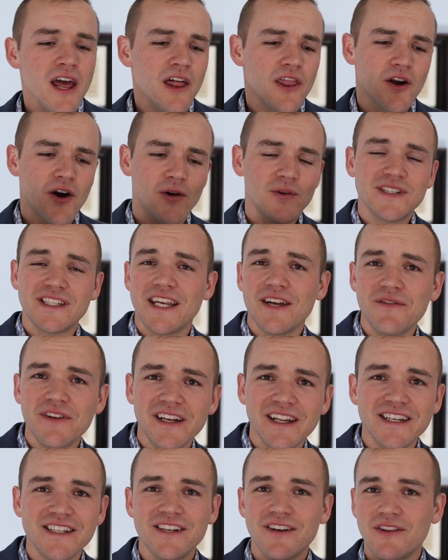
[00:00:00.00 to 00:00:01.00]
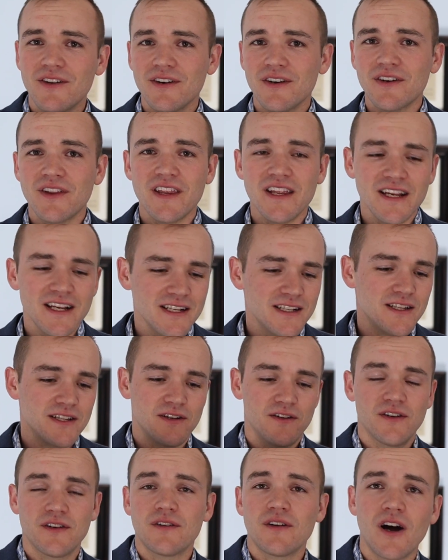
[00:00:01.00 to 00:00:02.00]
They're always giving each other things.
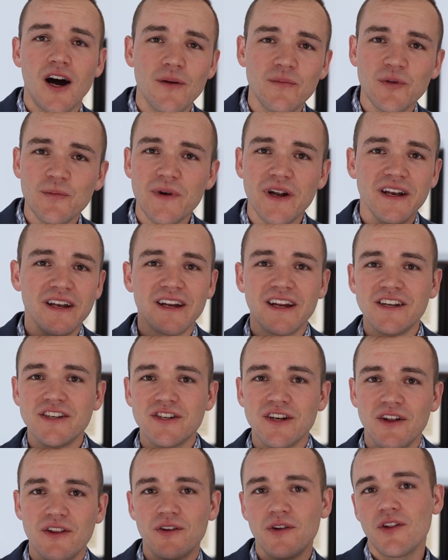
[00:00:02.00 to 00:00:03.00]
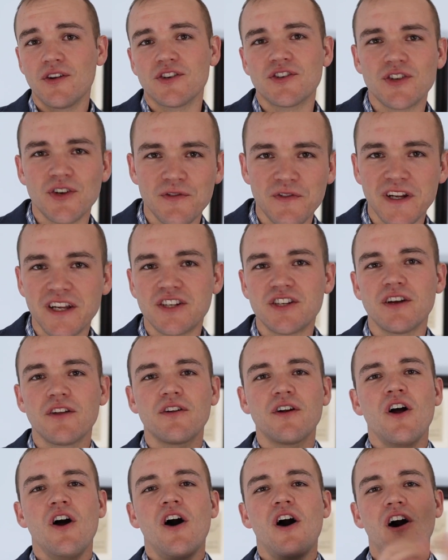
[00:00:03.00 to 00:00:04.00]
They're complimenting each other. They're serving each
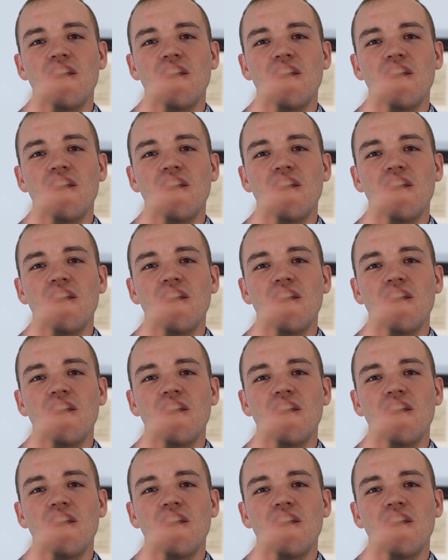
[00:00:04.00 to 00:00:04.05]
other.